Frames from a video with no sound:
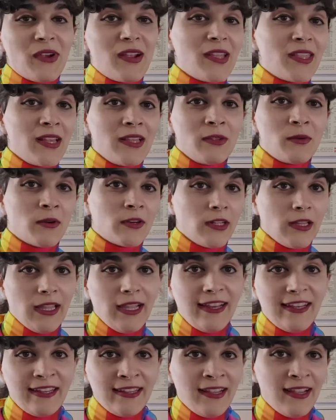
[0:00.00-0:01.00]
sorry, I thought you were a
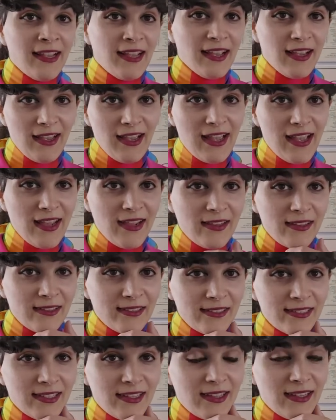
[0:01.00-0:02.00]
lady,"
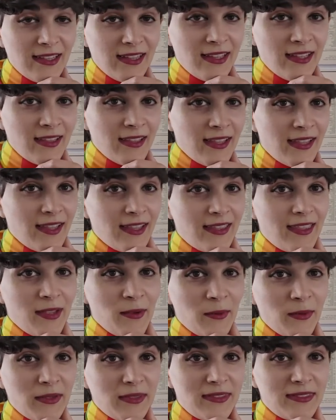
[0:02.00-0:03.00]
and
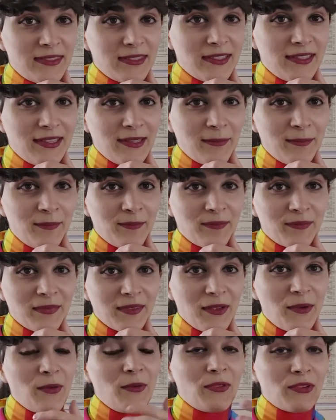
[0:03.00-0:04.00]
they would
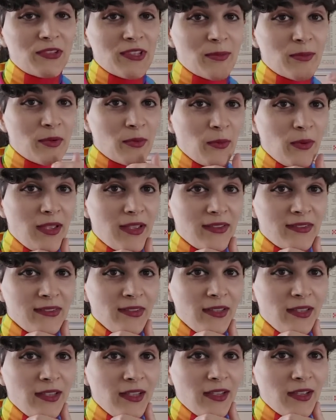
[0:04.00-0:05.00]
go their separate
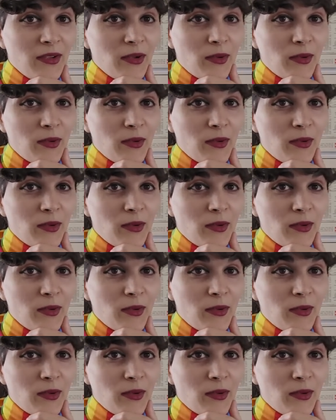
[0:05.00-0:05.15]
ways.